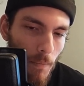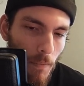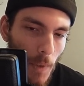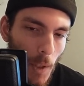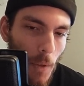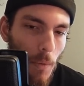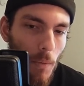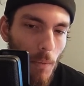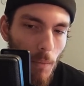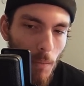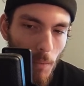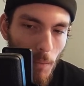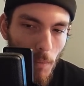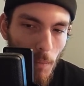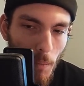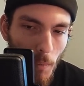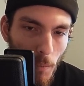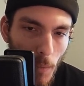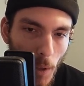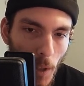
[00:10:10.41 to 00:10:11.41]
you know,
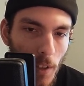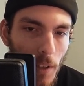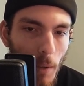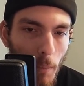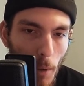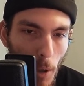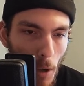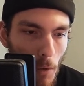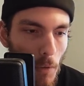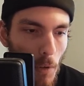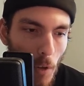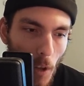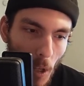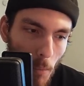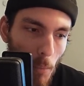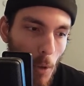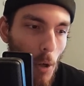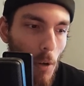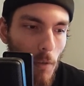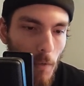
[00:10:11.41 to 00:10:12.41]
you know, it's like part of her
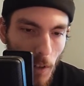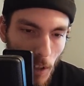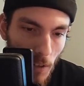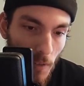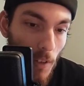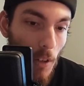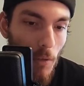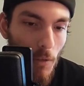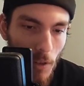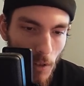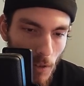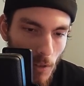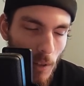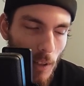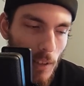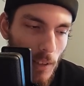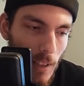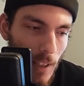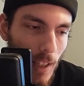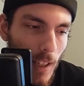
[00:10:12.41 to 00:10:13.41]
like perfect future
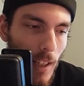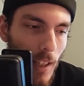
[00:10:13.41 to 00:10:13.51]
is